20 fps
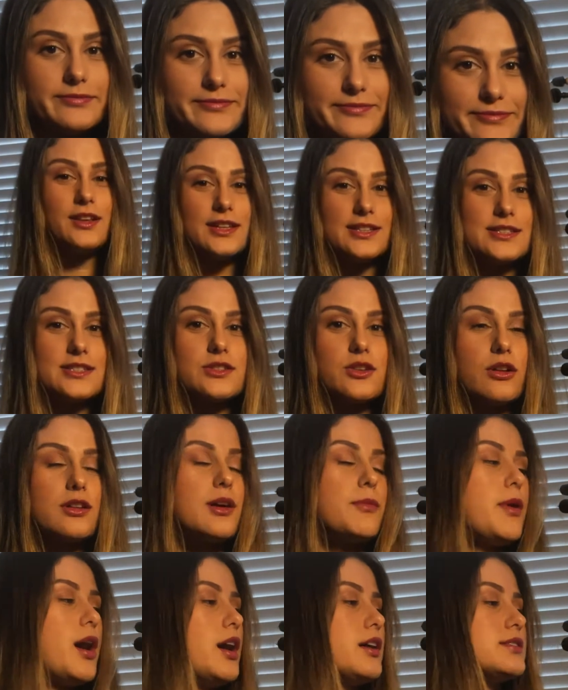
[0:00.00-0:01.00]
Let's talk
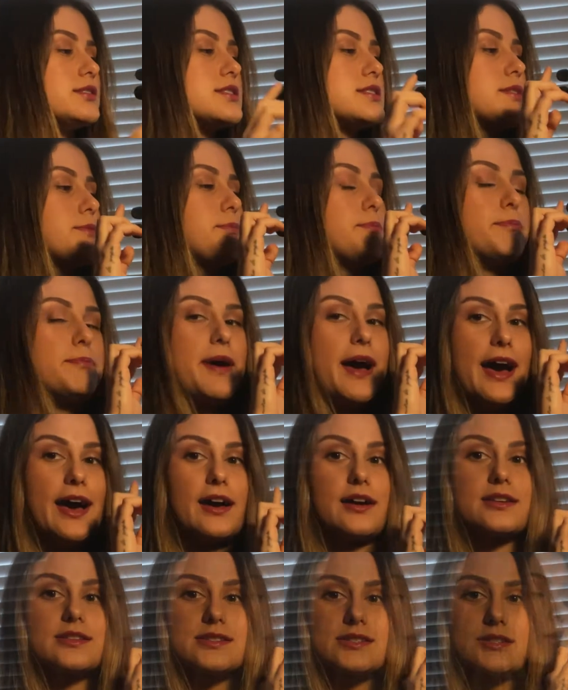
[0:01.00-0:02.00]
about the
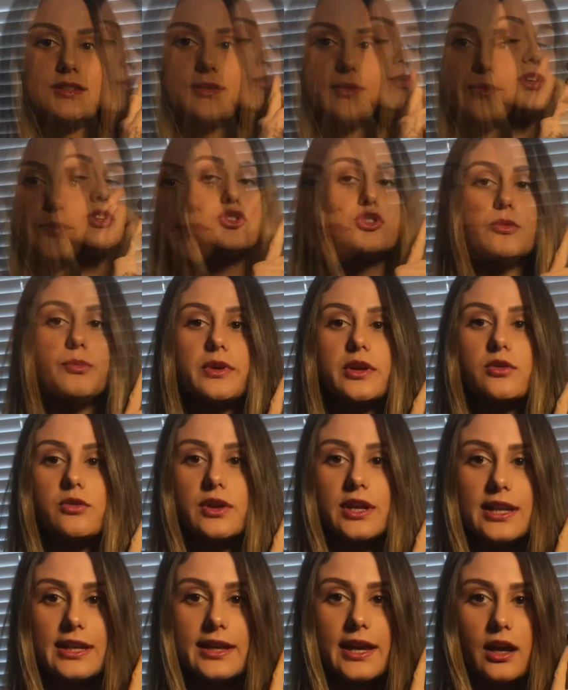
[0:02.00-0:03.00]
pegs. We should be
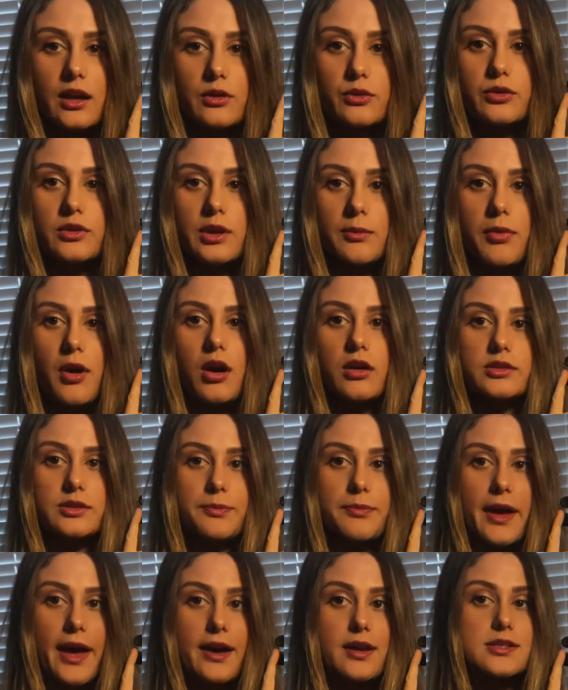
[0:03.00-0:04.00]
really careful about the
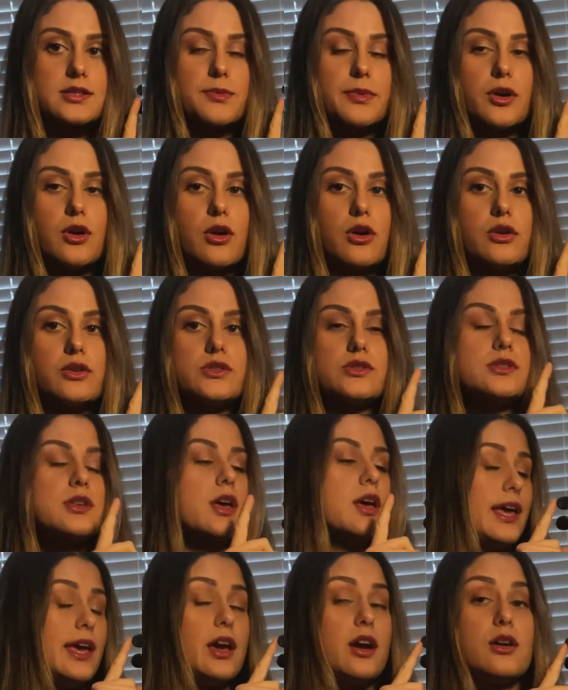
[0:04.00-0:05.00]
pegs because
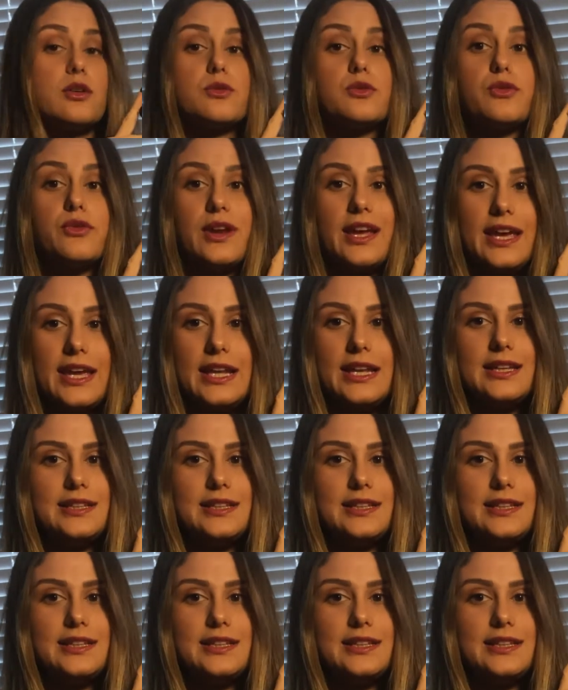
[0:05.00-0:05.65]
they are really